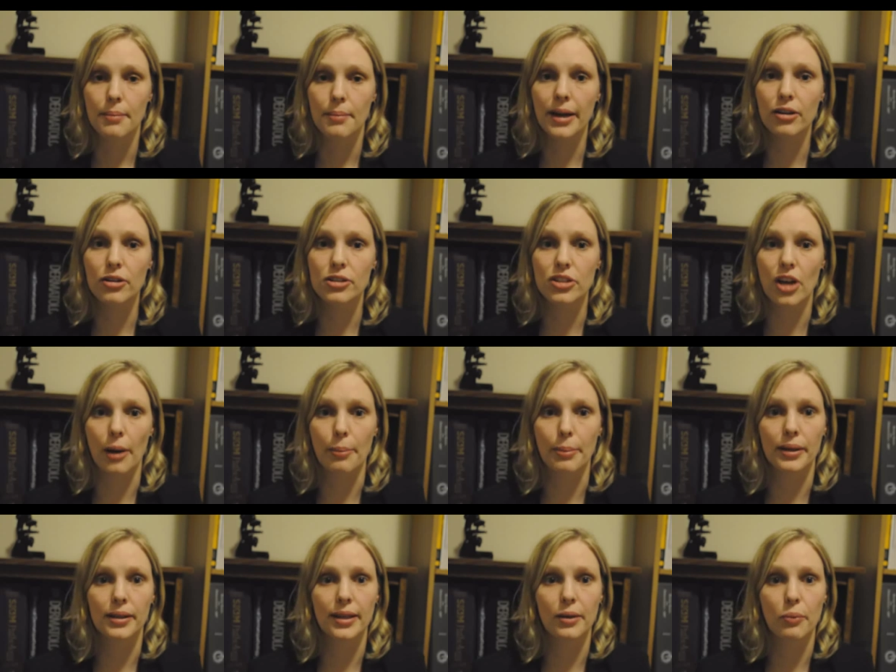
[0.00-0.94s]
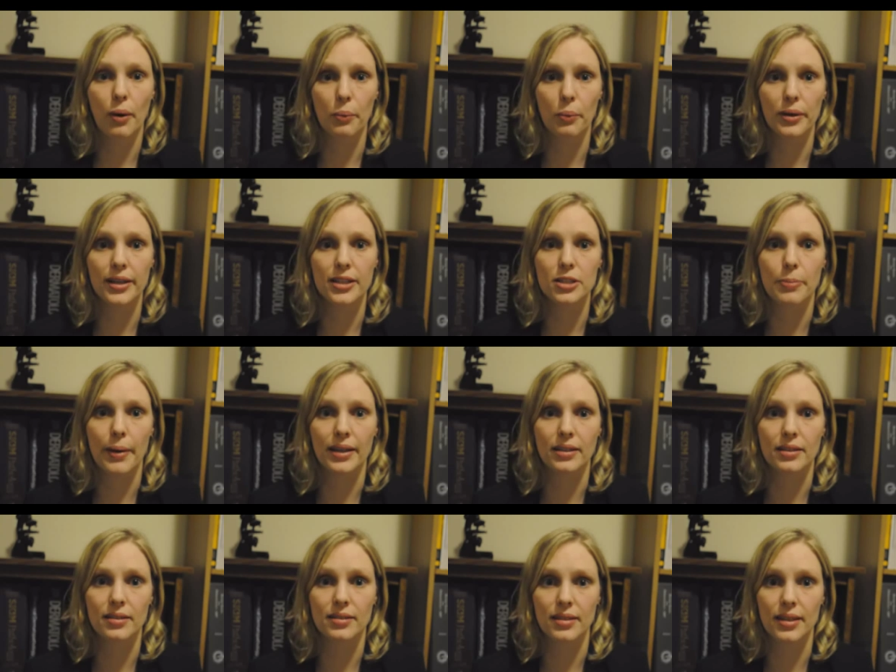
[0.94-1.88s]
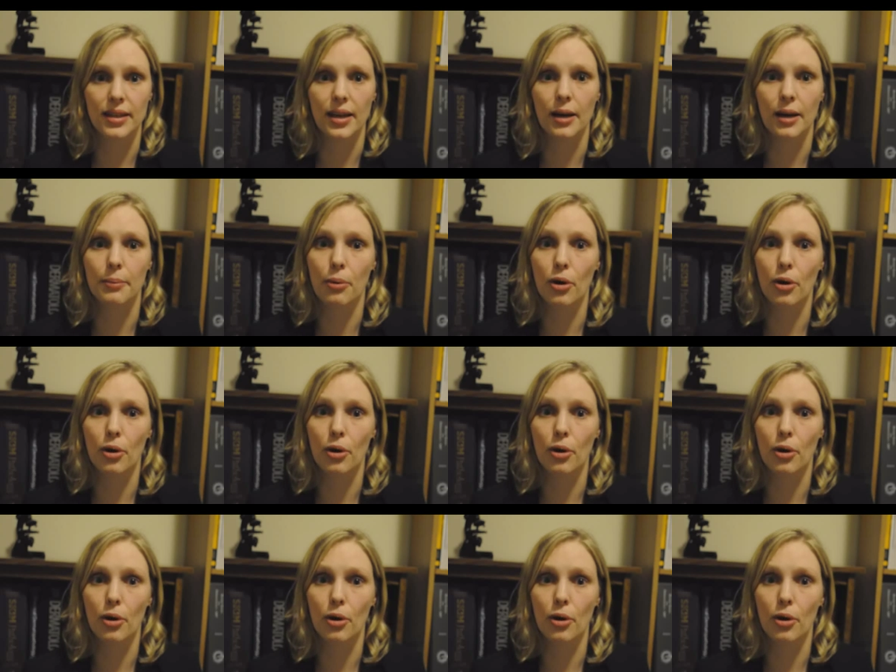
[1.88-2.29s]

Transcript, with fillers: Microscopically, one would expect to see a